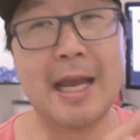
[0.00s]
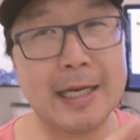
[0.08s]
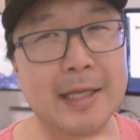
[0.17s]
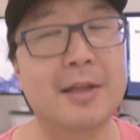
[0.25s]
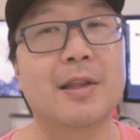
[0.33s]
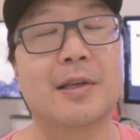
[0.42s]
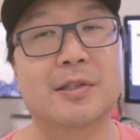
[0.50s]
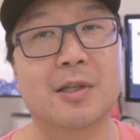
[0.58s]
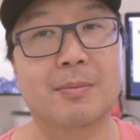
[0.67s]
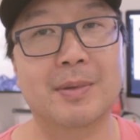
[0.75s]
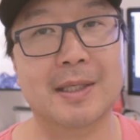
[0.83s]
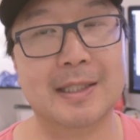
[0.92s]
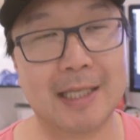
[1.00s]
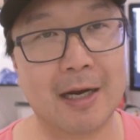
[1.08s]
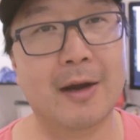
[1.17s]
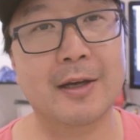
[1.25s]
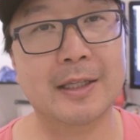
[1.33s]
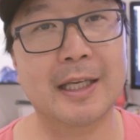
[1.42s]
Any of those topics
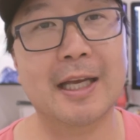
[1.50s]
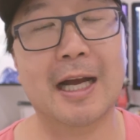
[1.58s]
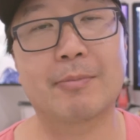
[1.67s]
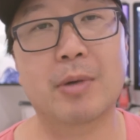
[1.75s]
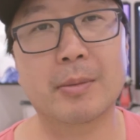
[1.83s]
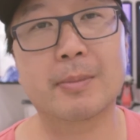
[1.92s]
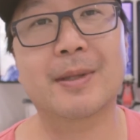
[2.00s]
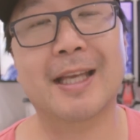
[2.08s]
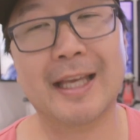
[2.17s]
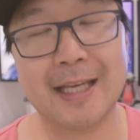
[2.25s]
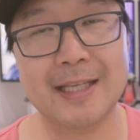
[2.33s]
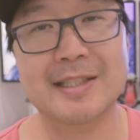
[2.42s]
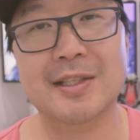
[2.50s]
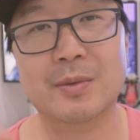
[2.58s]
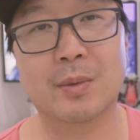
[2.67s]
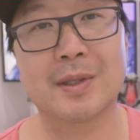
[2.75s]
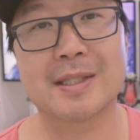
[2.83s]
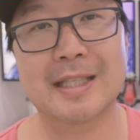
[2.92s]
currently are probably
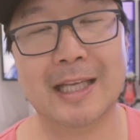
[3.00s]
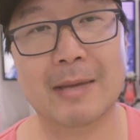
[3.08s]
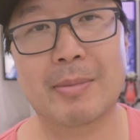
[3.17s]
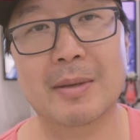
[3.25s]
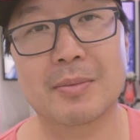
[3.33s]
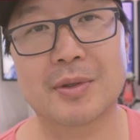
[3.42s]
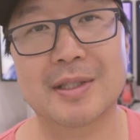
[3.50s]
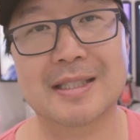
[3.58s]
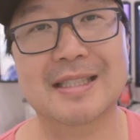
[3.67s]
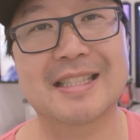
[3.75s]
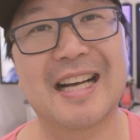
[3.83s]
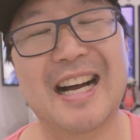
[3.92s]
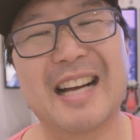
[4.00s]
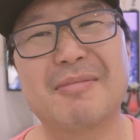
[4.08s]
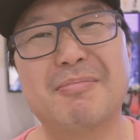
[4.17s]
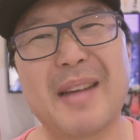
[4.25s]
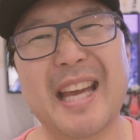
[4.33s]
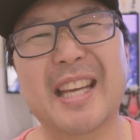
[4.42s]
easiest ones to get people to
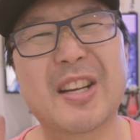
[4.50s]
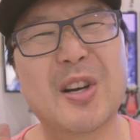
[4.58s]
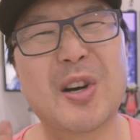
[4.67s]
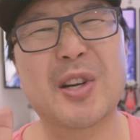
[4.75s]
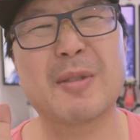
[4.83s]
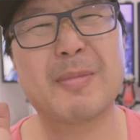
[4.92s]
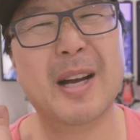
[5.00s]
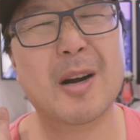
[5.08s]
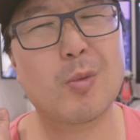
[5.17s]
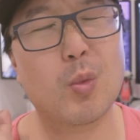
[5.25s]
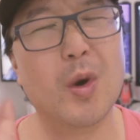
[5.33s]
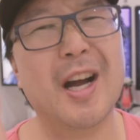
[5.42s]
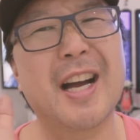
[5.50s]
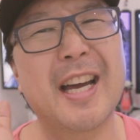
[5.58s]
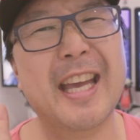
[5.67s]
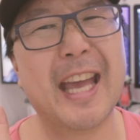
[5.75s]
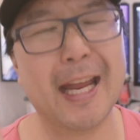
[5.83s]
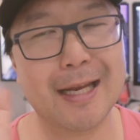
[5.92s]
start banging on about
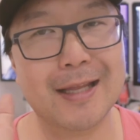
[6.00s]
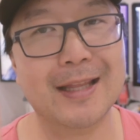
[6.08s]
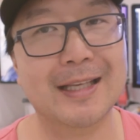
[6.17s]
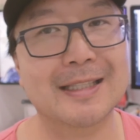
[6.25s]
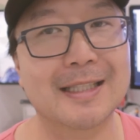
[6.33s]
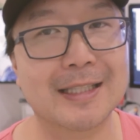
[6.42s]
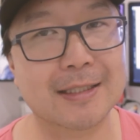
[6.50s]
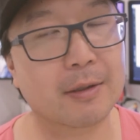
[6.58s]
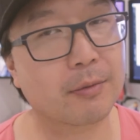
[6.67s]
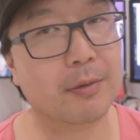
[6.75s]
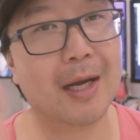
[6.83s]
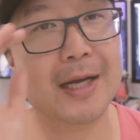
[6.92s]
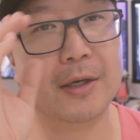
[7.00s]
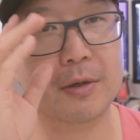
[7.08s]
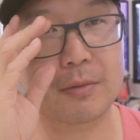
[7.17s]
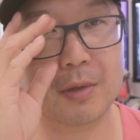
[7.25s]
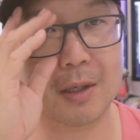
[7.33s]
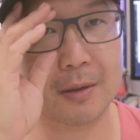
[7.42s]
why any of these things are right
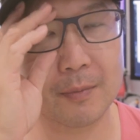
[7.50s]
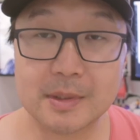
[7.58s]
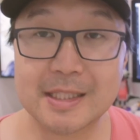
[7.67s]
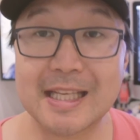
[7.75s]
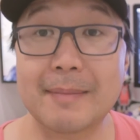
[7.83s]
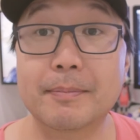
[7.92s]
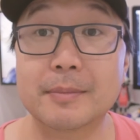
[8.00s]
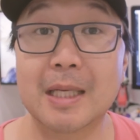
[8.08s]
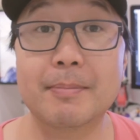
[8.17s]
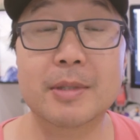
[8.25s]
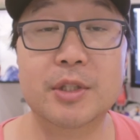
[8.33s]
or wrong. Step number